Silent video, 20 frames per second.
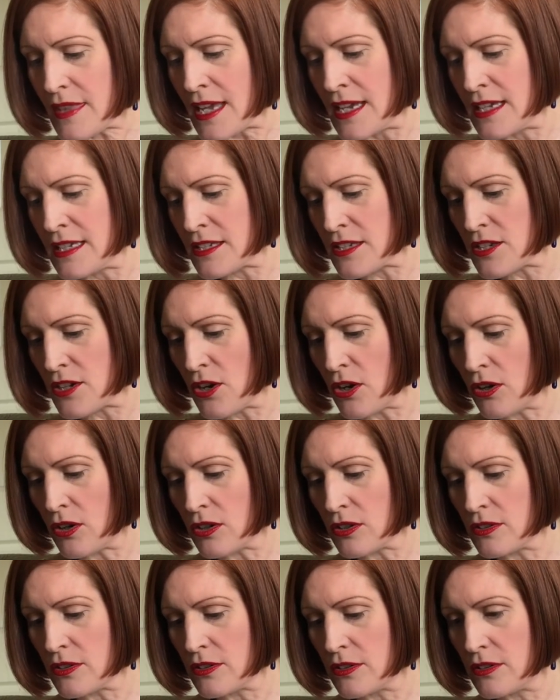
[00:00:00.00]
It's
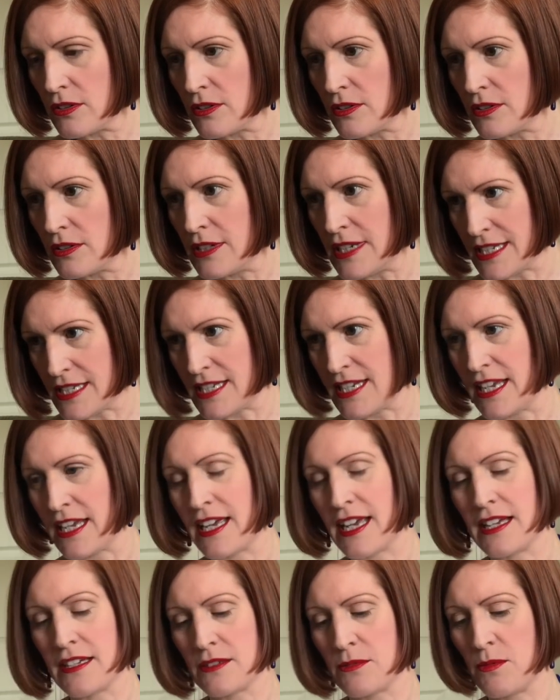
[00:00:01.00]
got
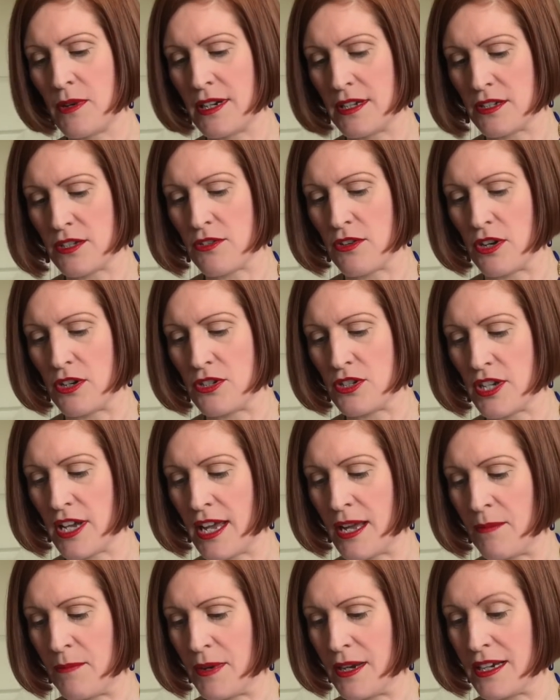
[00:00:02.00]
knitting as well as
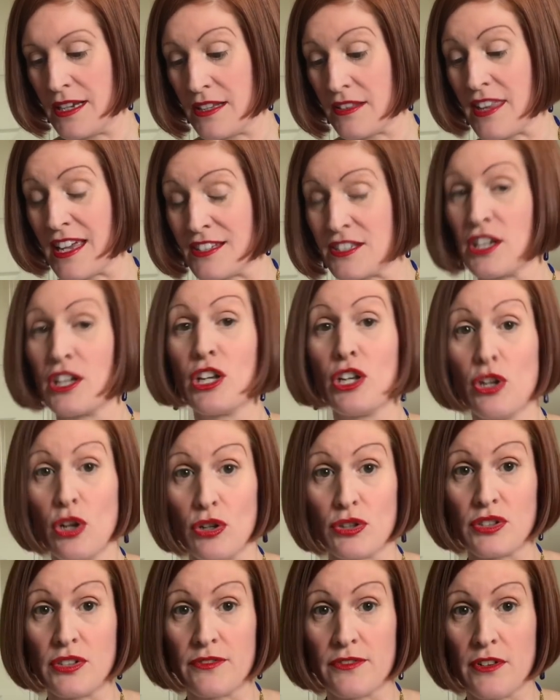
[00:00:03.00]
crocheting, but there's a
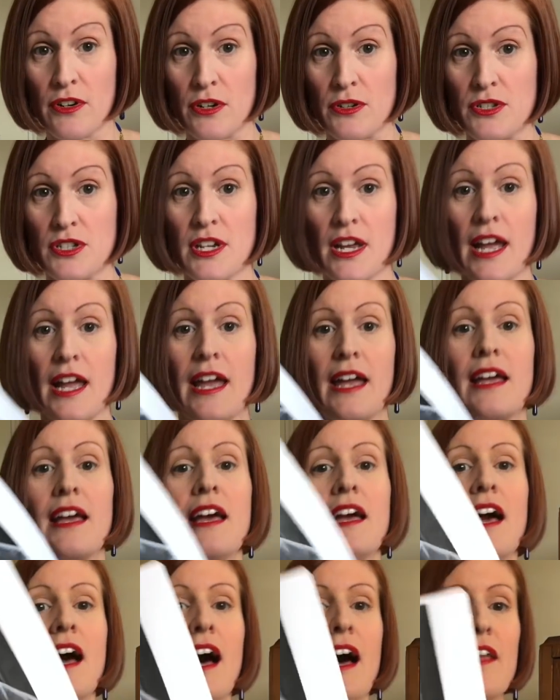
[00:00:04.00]
lot of crocheting,
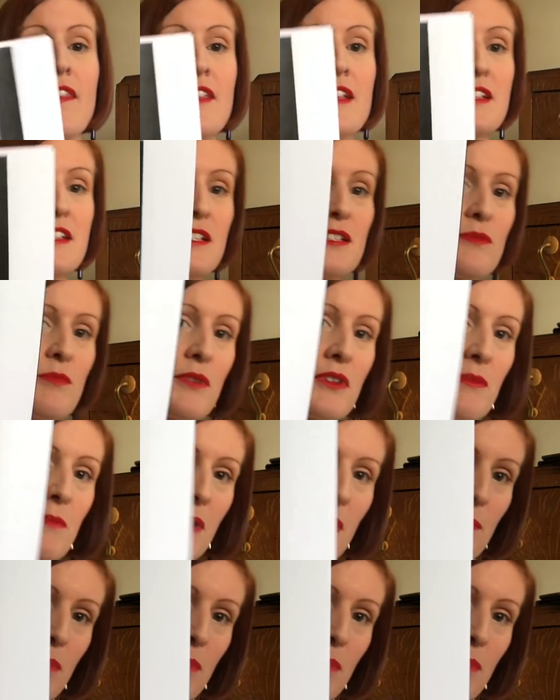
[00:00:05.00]
and this is one of my